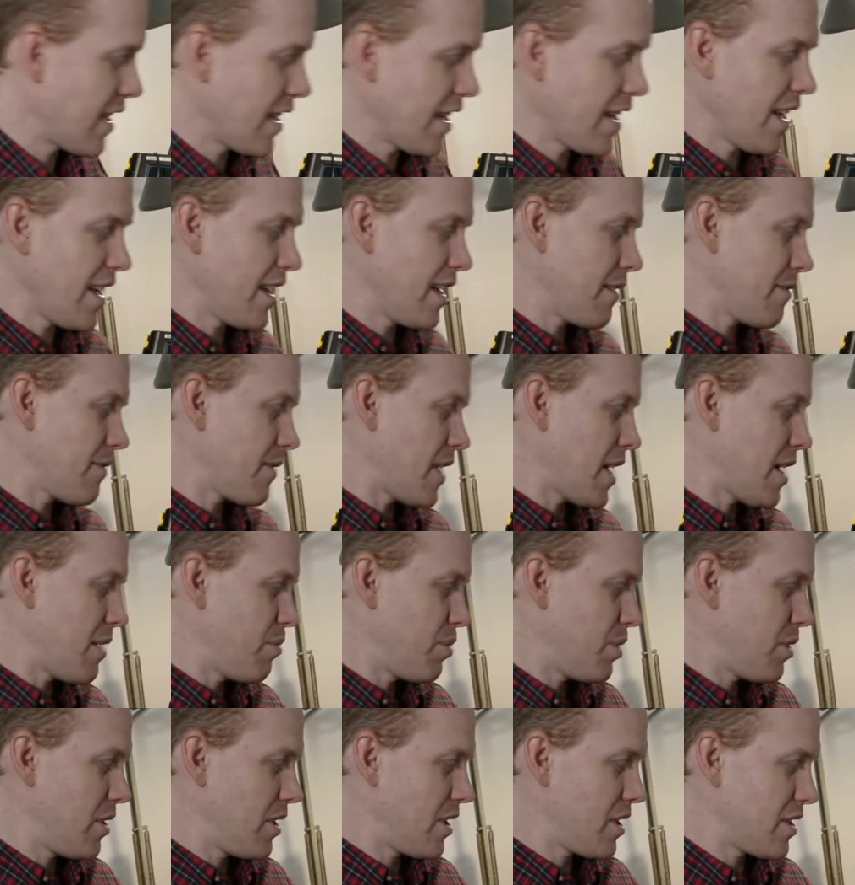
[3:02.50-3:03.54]
and if I
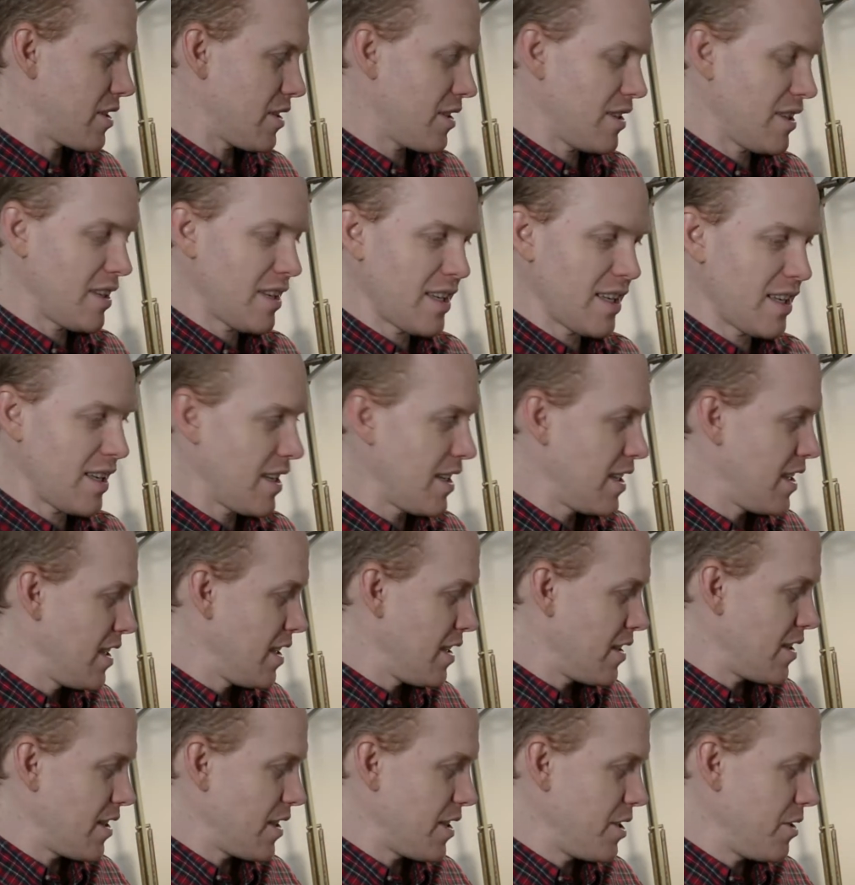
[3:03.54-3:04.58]
push on
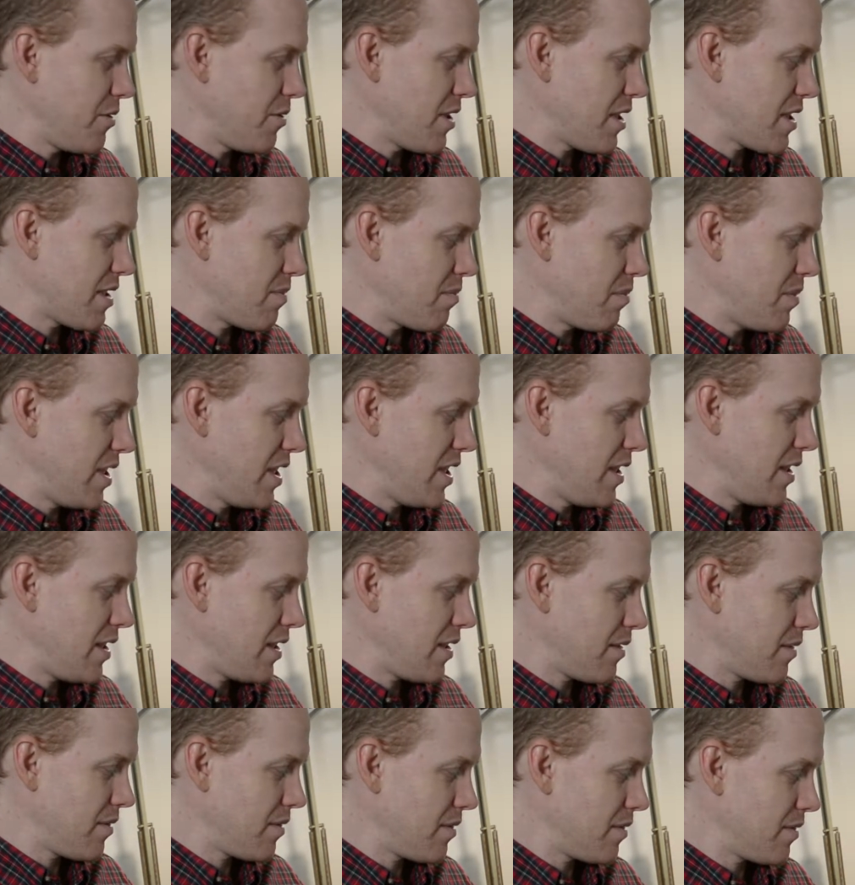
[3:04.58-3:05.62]
the U S B,
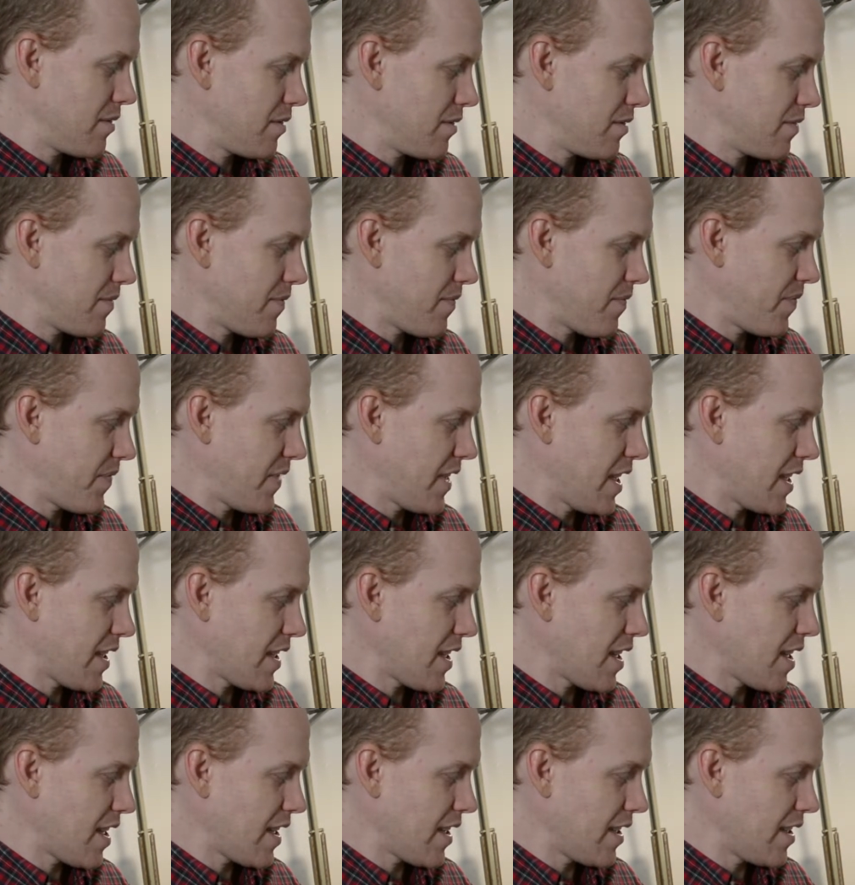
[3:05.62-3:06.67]
it
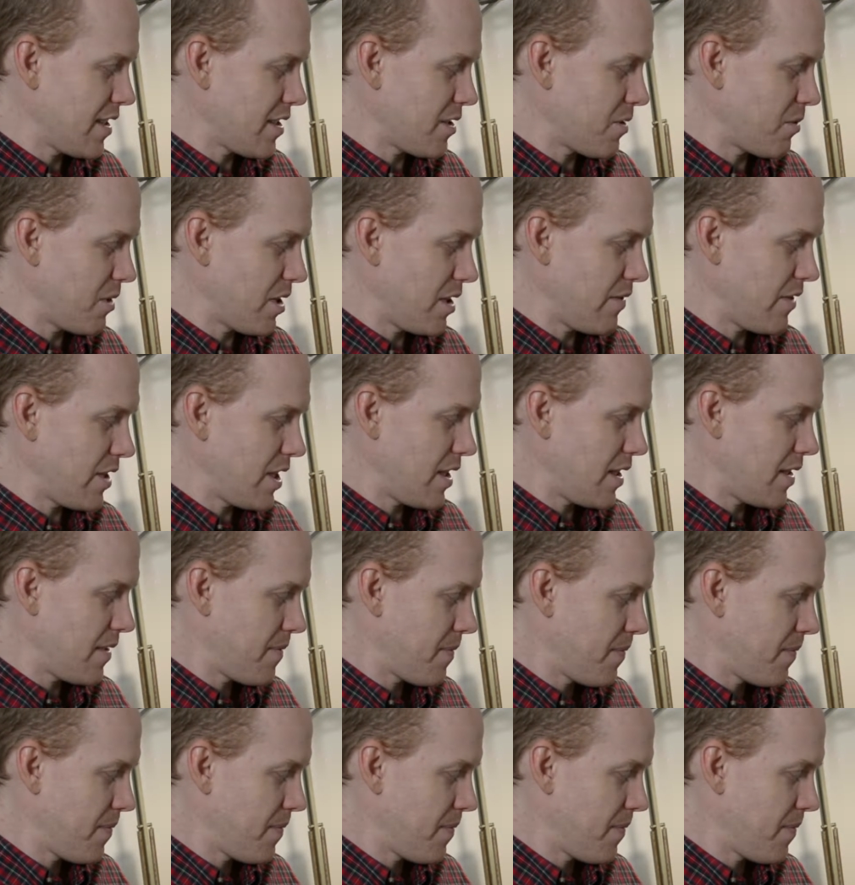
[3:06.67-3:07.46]
kind of gets rid of it.